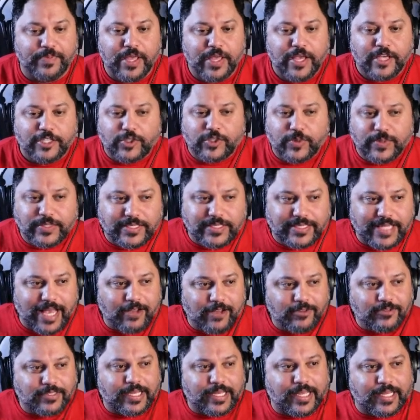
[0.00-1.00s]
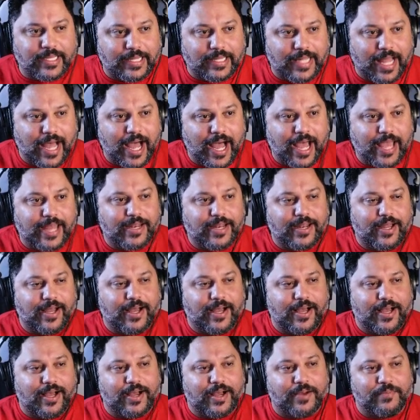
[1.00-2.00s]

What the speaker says: So it sounds like a lot. I